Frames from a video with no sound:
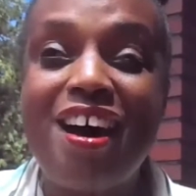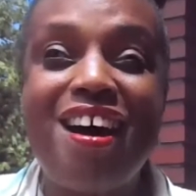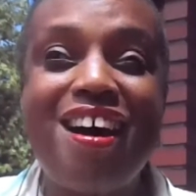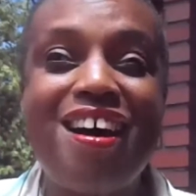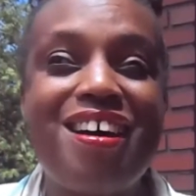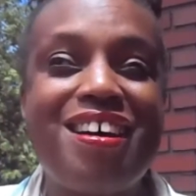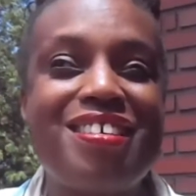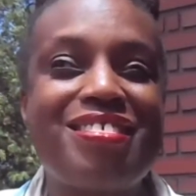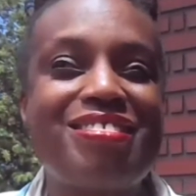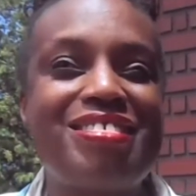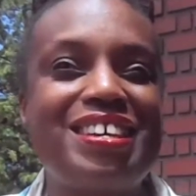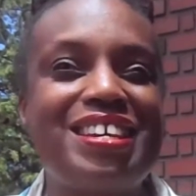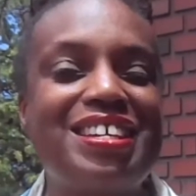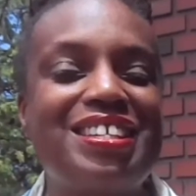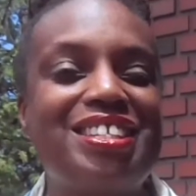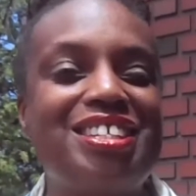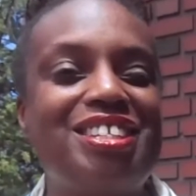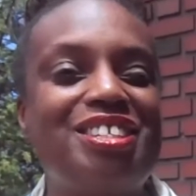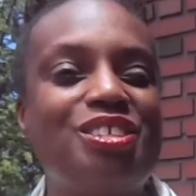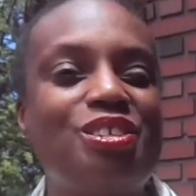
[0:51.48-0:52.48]
uh,
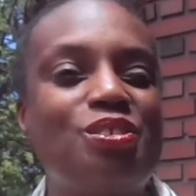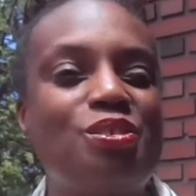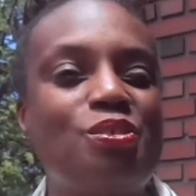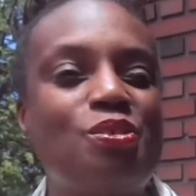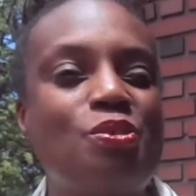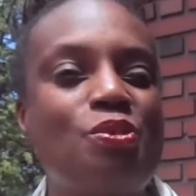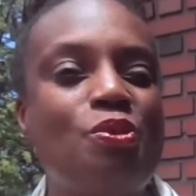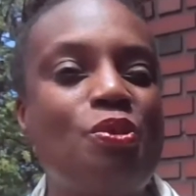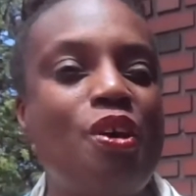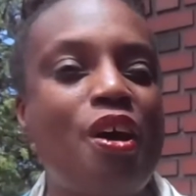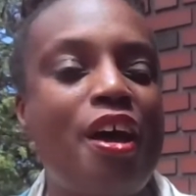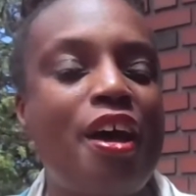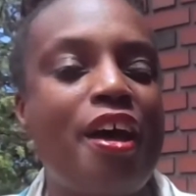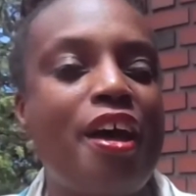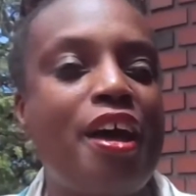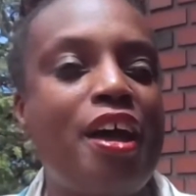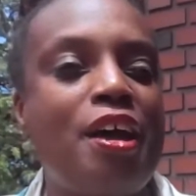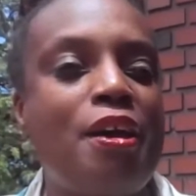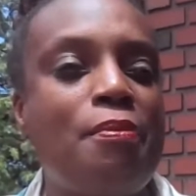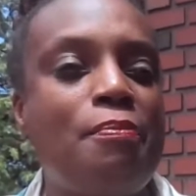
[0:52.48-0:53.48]
things to
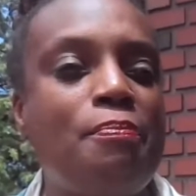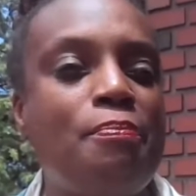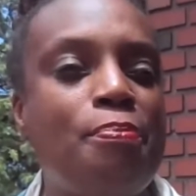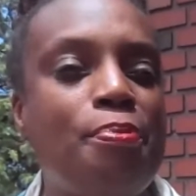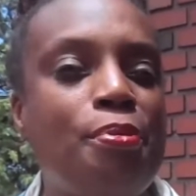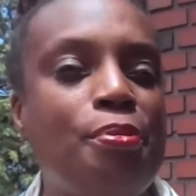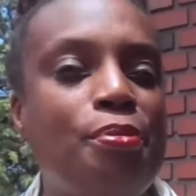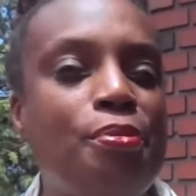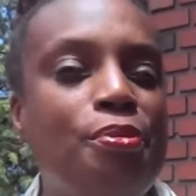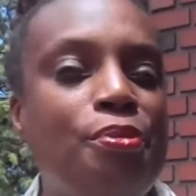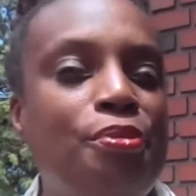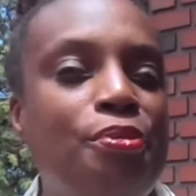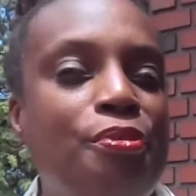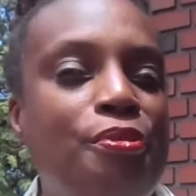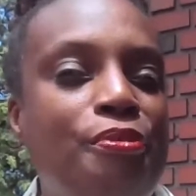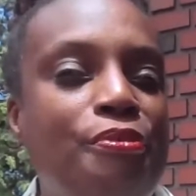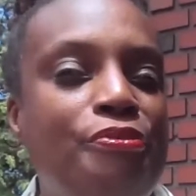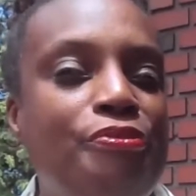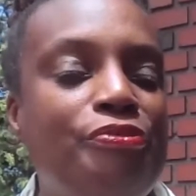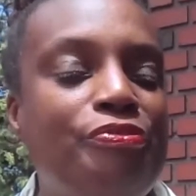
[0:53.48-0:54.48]

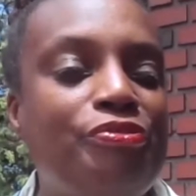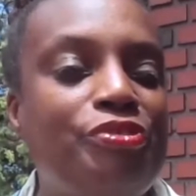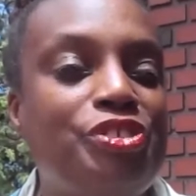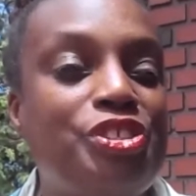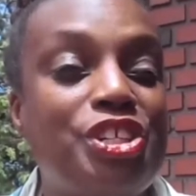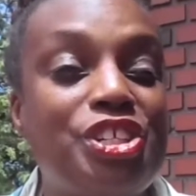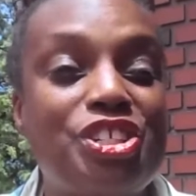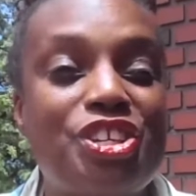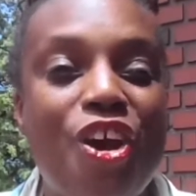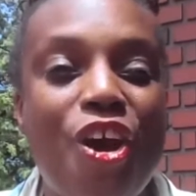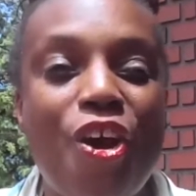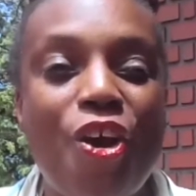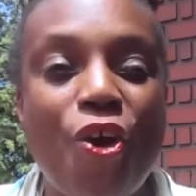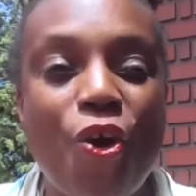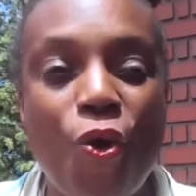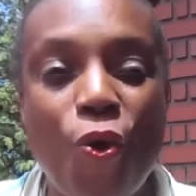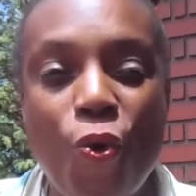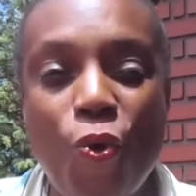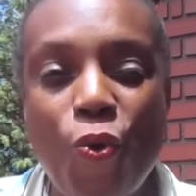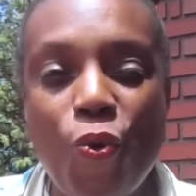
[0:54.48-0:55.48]
improve just our
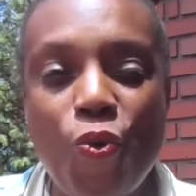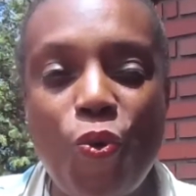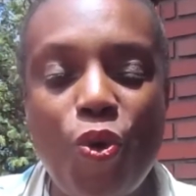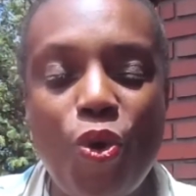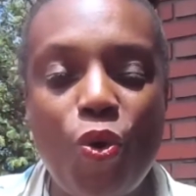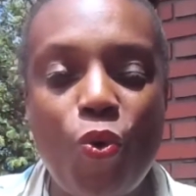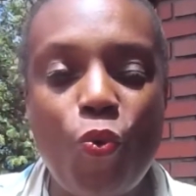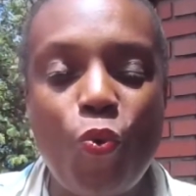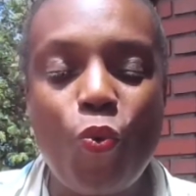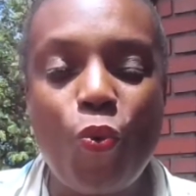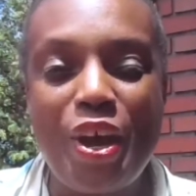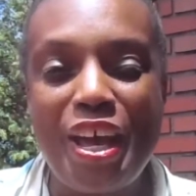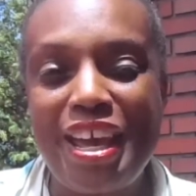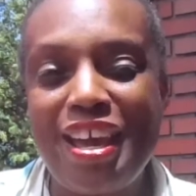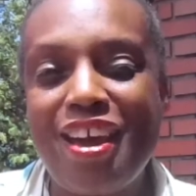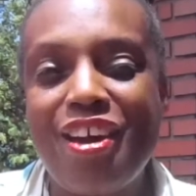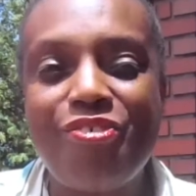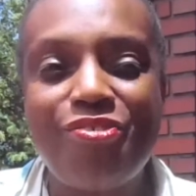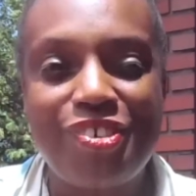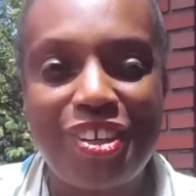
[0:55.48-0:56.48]
whole
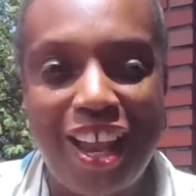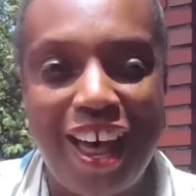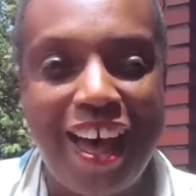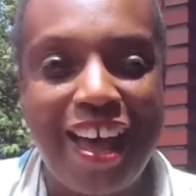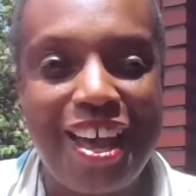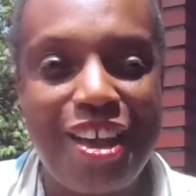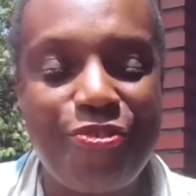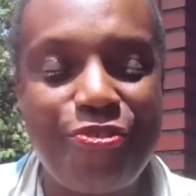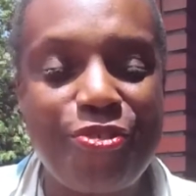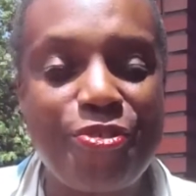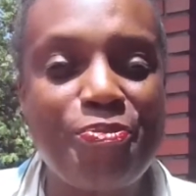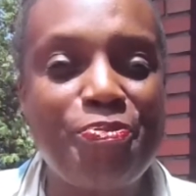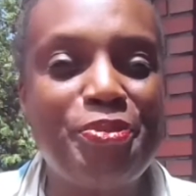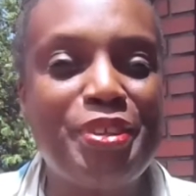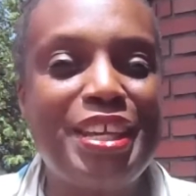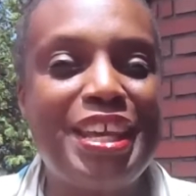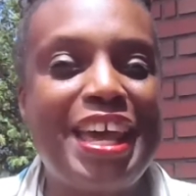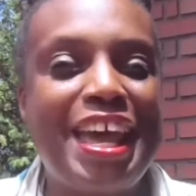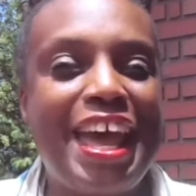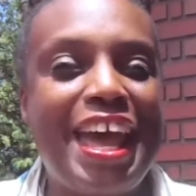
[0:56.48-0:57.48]
way of life
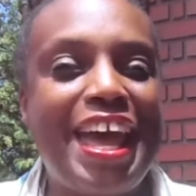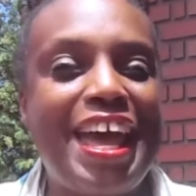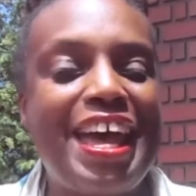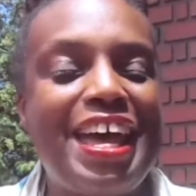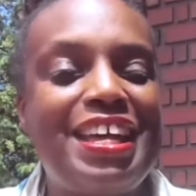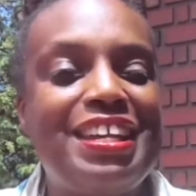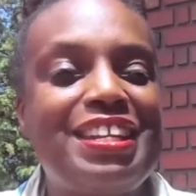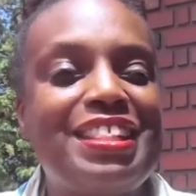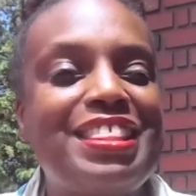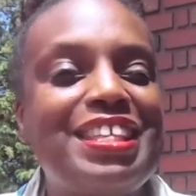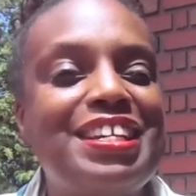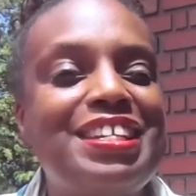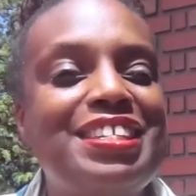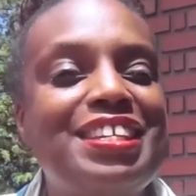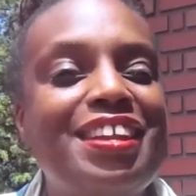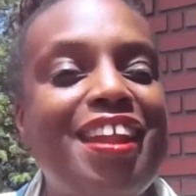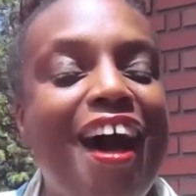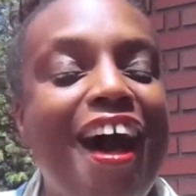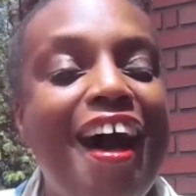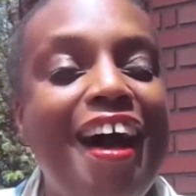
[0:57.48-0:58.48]
and things
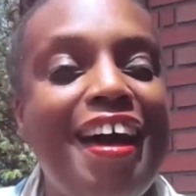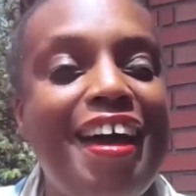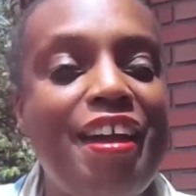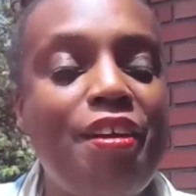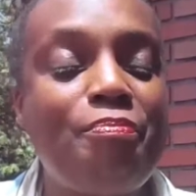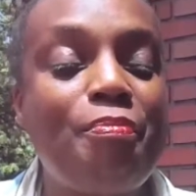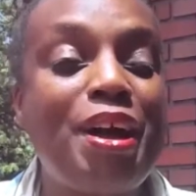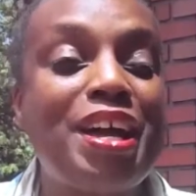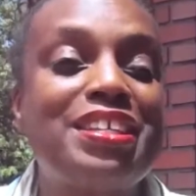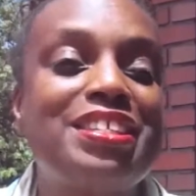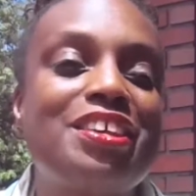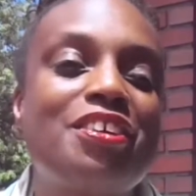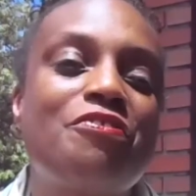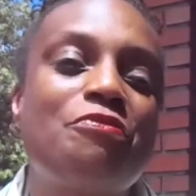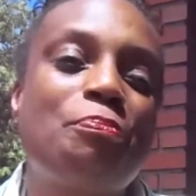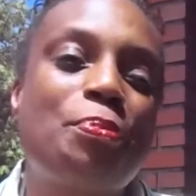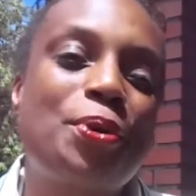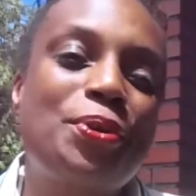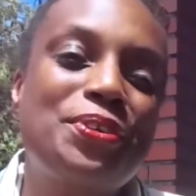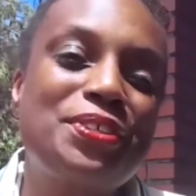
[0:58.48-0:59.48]
that I myself
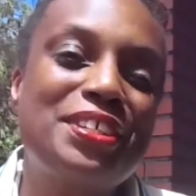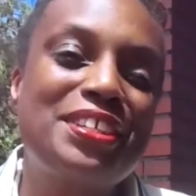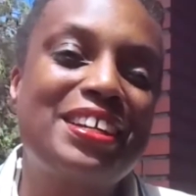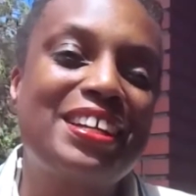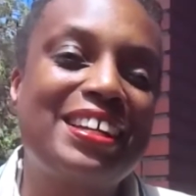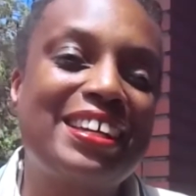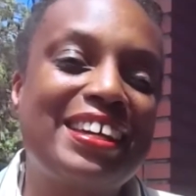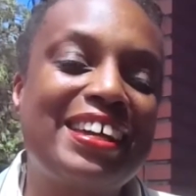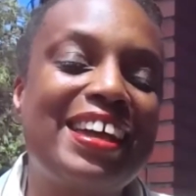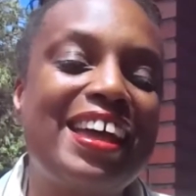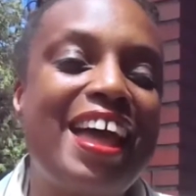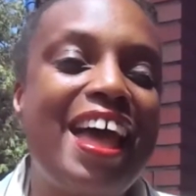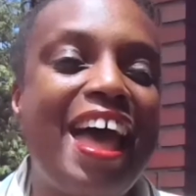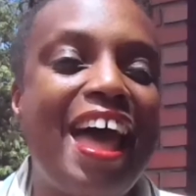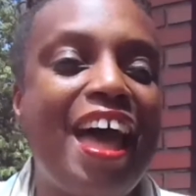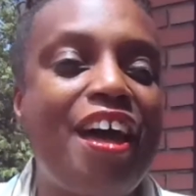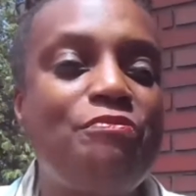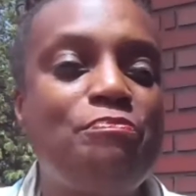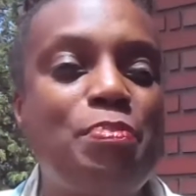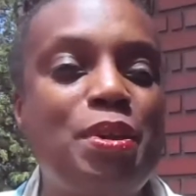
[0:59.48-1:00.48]
personally
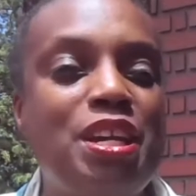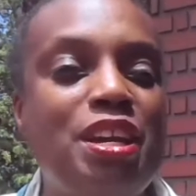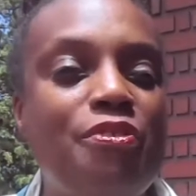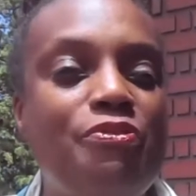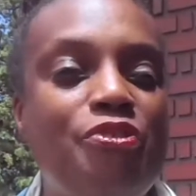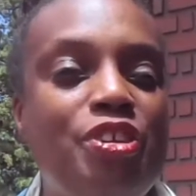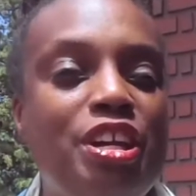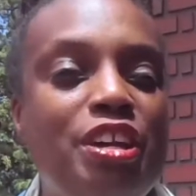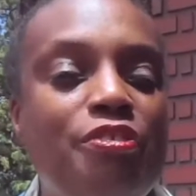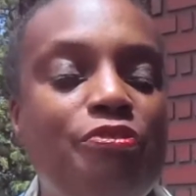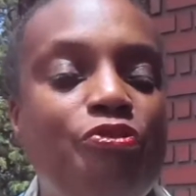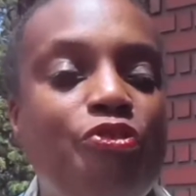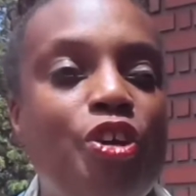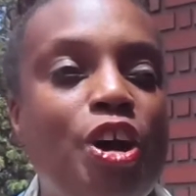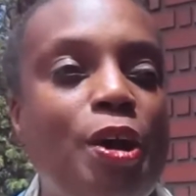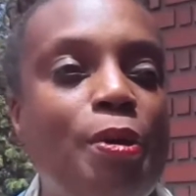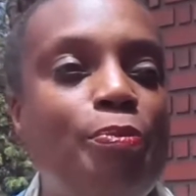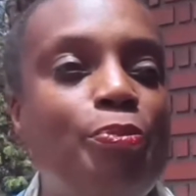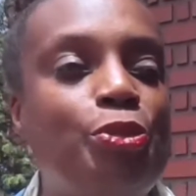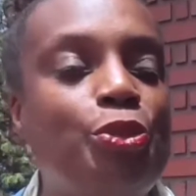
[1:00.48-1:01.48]
have benefited
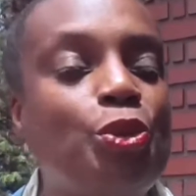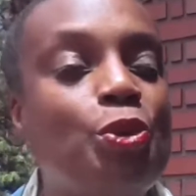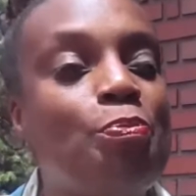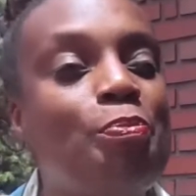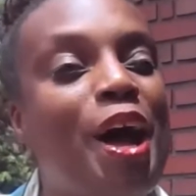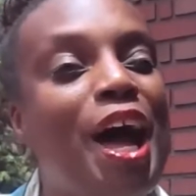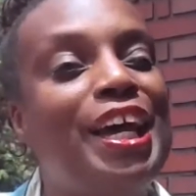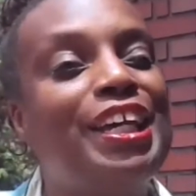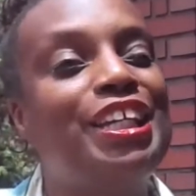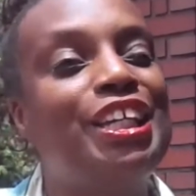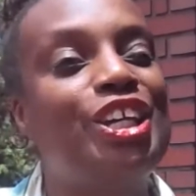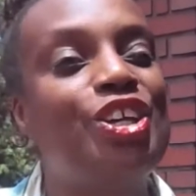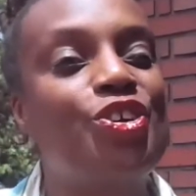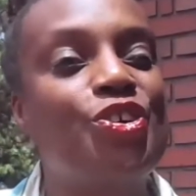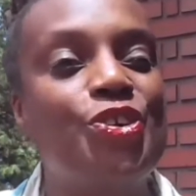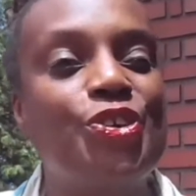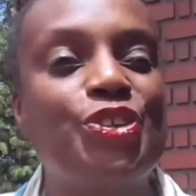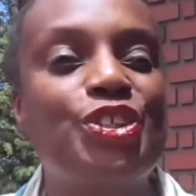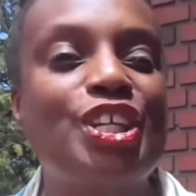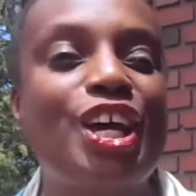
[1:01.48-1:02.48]
from through my
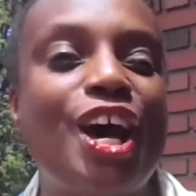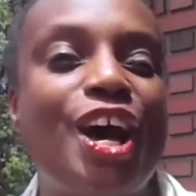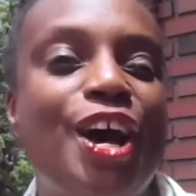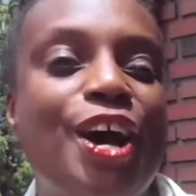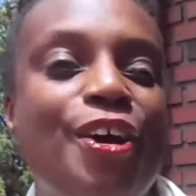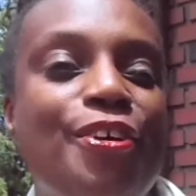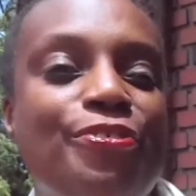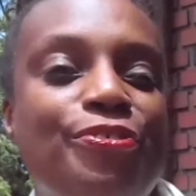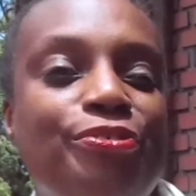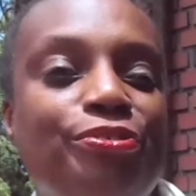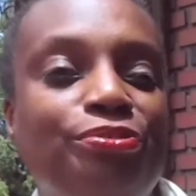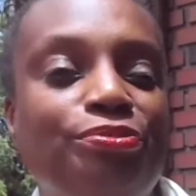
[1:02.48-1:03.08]
years of